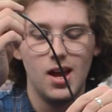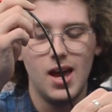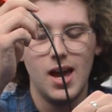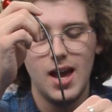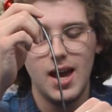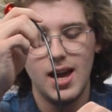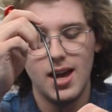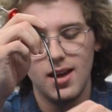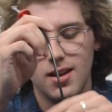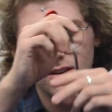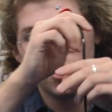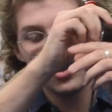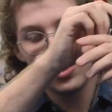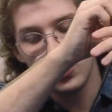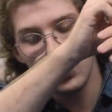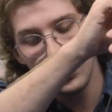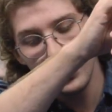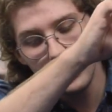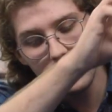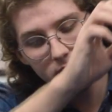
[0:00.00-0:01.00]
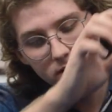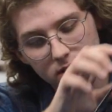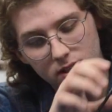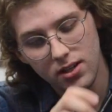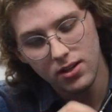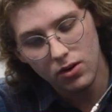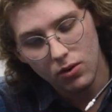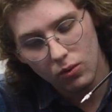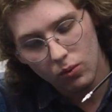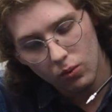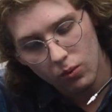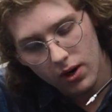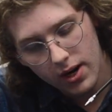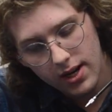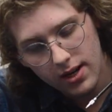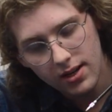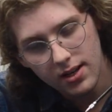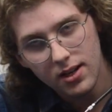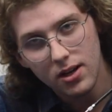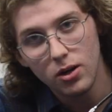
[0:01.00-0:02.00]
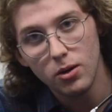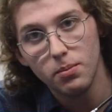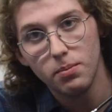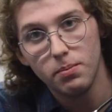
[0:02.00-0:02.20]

and you're going to see right here